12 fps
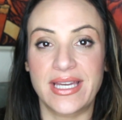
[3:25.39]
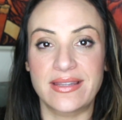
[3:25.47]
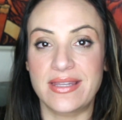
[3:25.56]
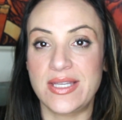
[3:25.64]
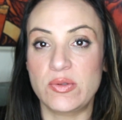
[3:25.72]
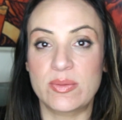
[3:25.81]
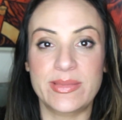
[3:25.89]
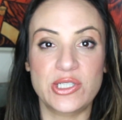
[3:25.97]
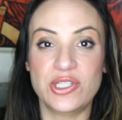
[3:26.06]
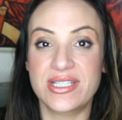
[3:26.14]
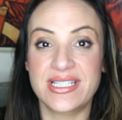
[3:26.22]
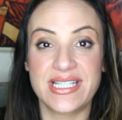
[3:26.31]
And these women
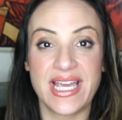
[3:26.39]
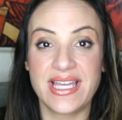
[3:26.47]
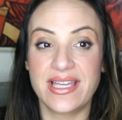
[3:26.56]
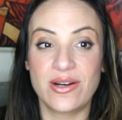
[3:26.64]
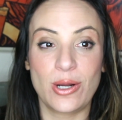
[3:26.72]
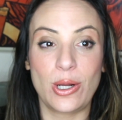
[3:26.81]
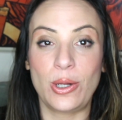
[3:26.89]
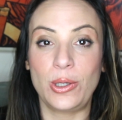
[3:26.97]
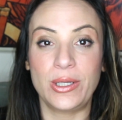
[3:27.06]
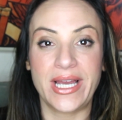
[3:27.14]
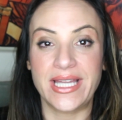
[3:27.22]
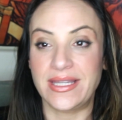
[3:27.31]
just take it
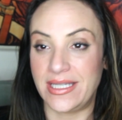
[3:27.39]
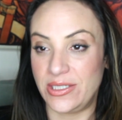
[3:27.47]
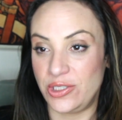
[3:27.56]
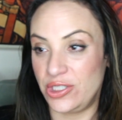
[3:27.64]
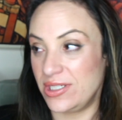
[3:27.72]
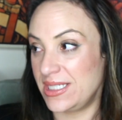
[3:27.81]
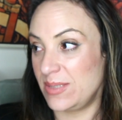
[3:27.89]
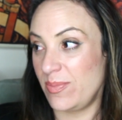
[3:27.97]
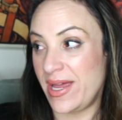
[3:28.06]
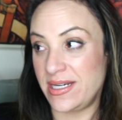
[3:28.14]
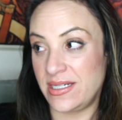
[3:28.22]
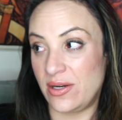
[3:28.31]
all and then just
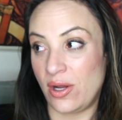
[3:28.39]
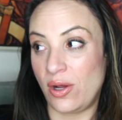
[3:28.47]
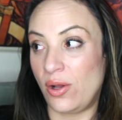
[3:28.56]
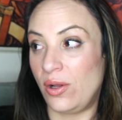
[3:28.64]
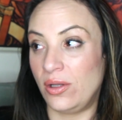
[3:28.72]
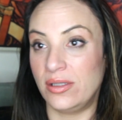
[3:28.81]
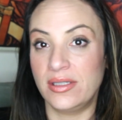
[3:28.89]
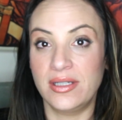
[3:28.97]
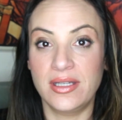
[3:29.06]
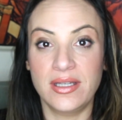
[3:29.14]
spend it all.